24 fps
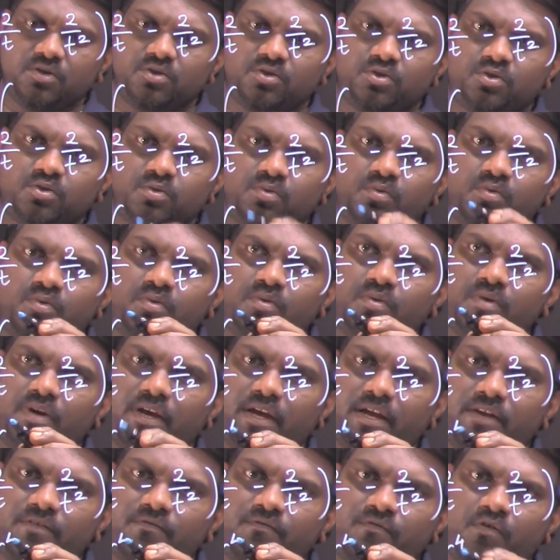2 and
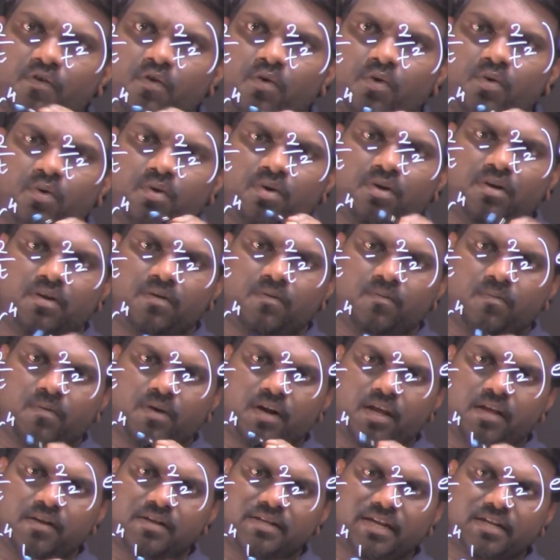4, what
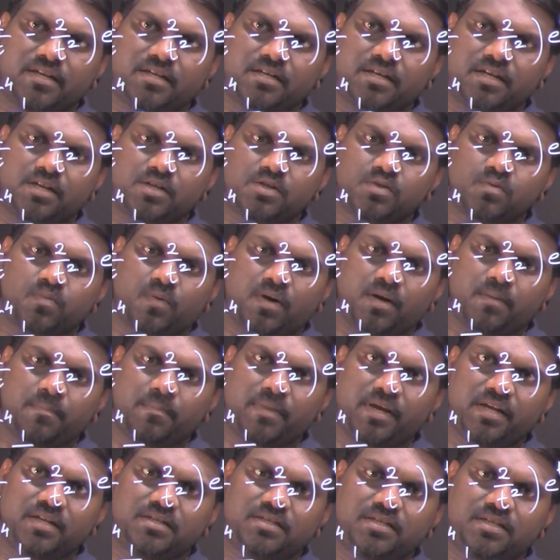I'll get here is 1 by
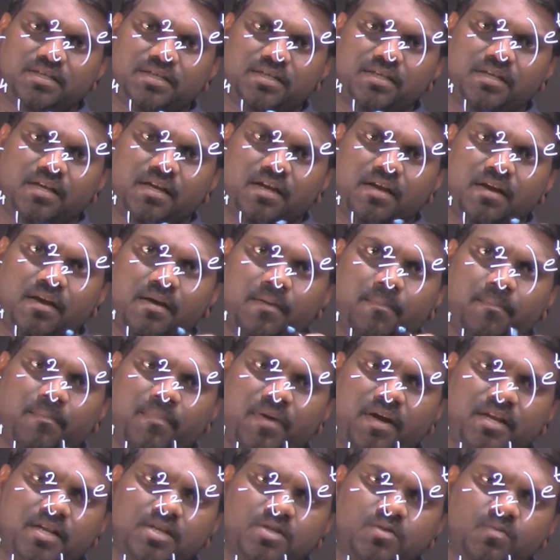t
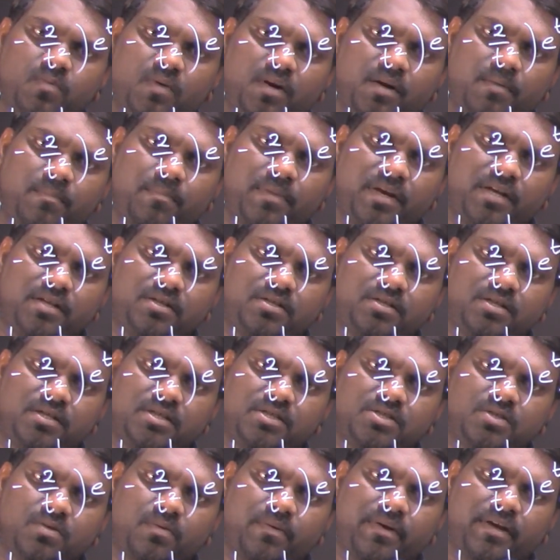minus 1 by t
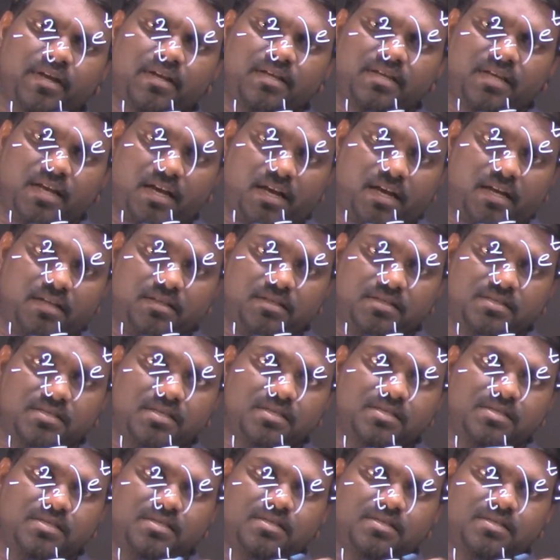square. Yeah, this is